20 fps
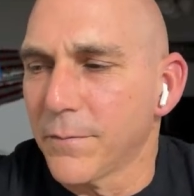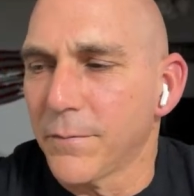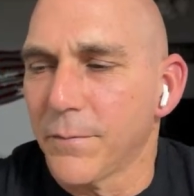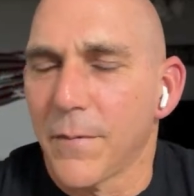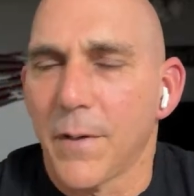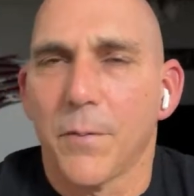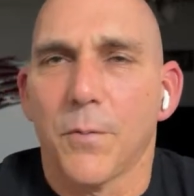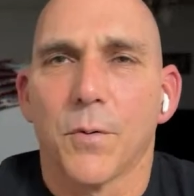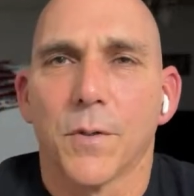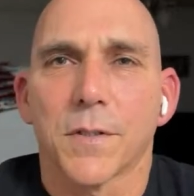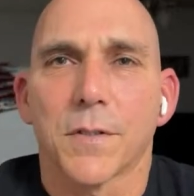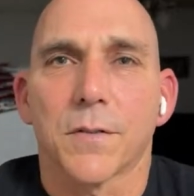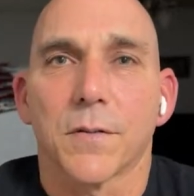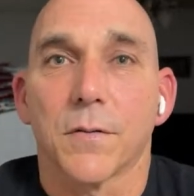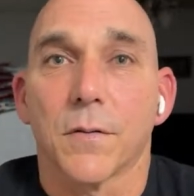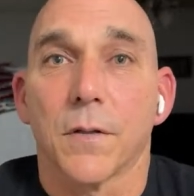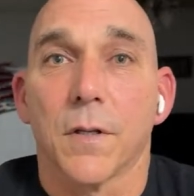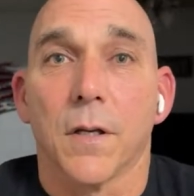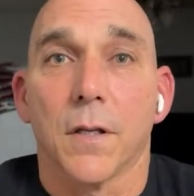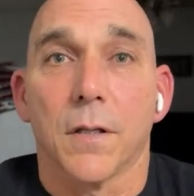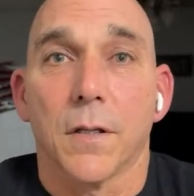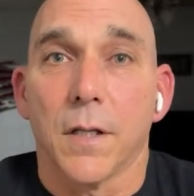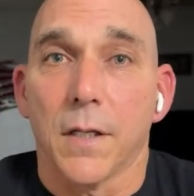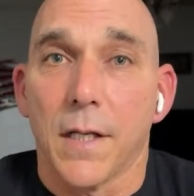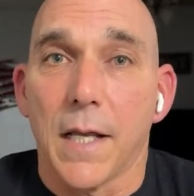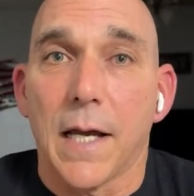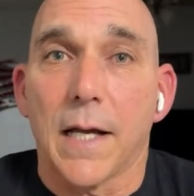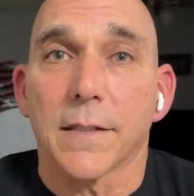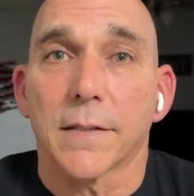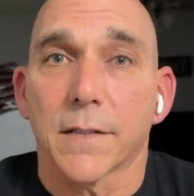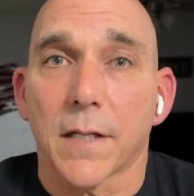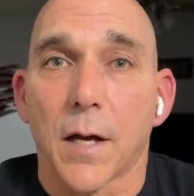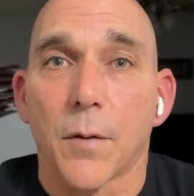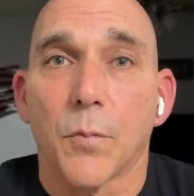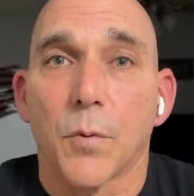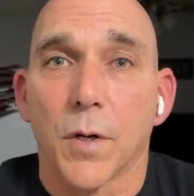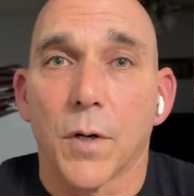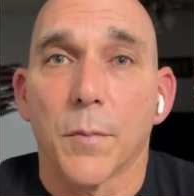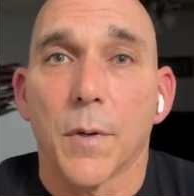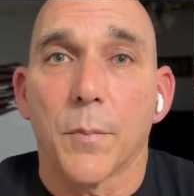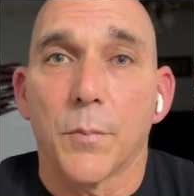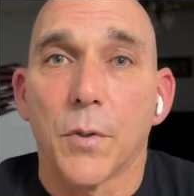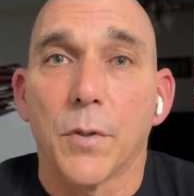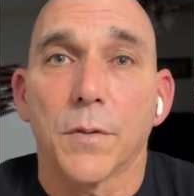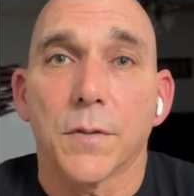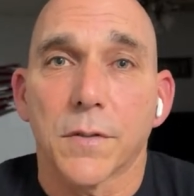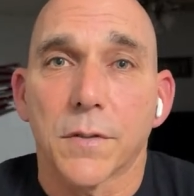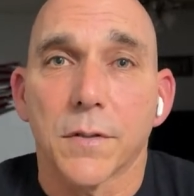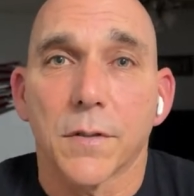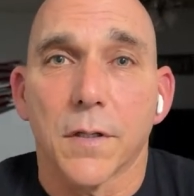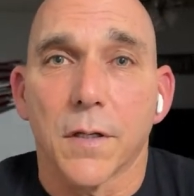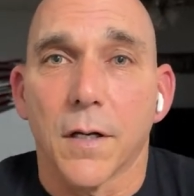Maybe once the day I stopped wearing my boots,